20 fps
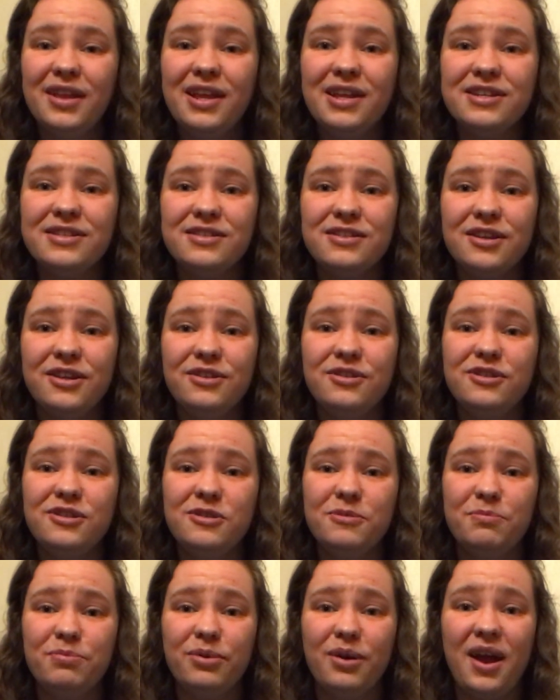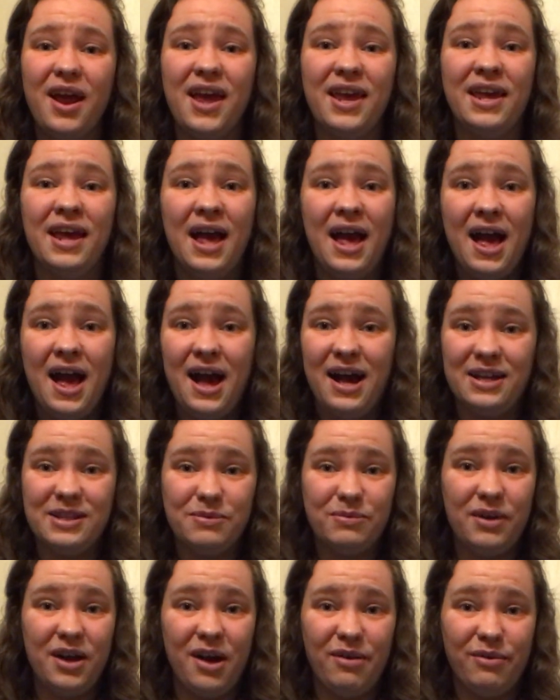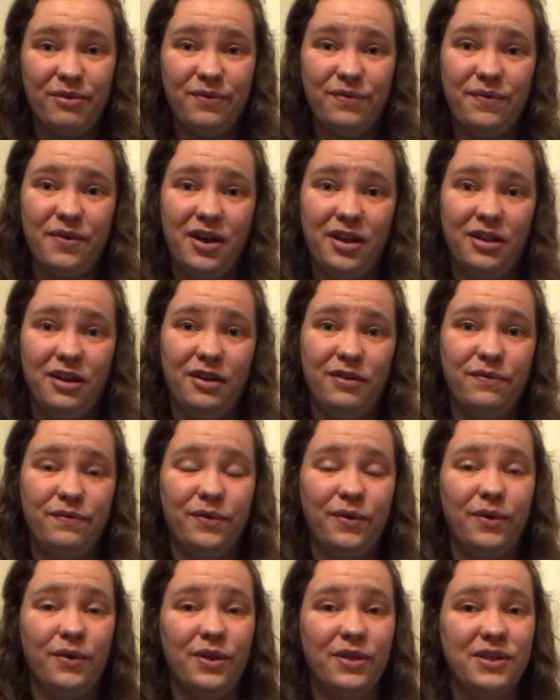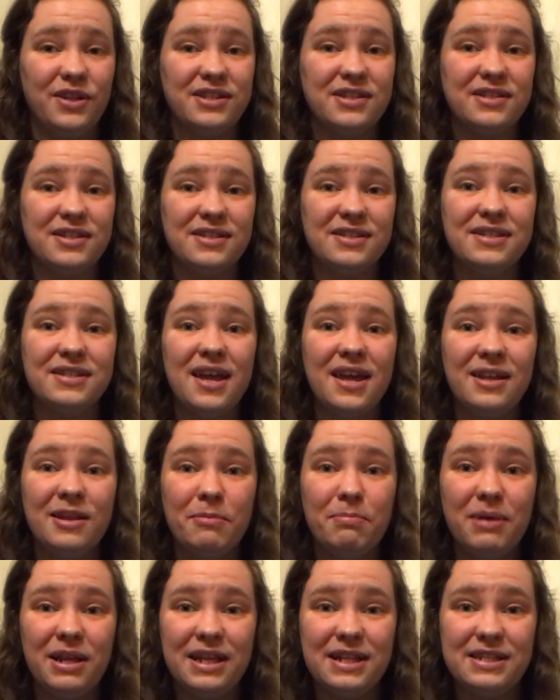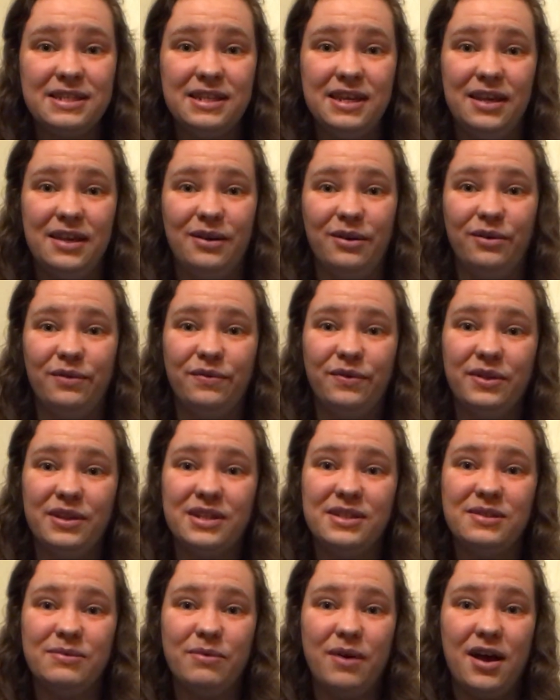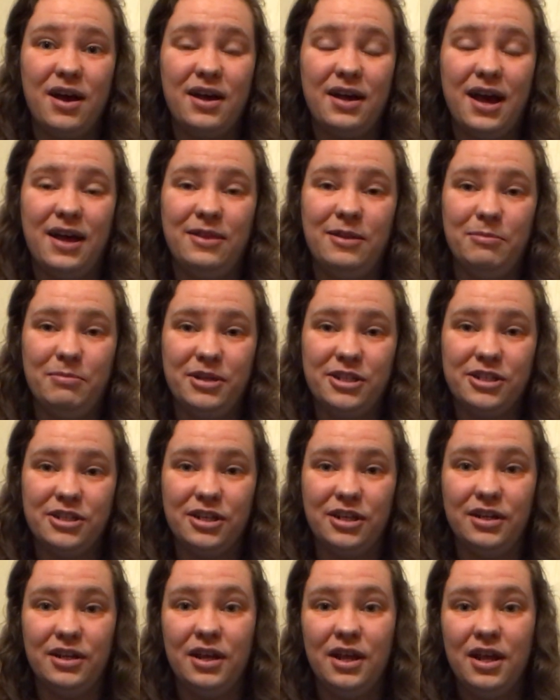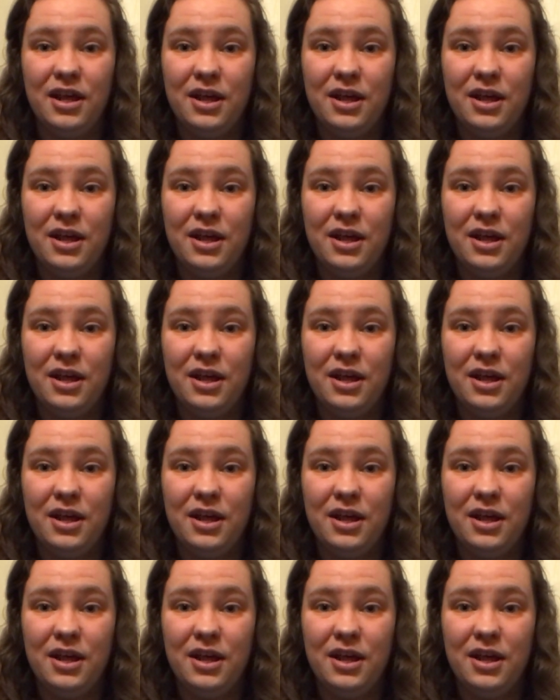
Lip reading: So do pray as we are on furlough for the sustainability of this work and the mission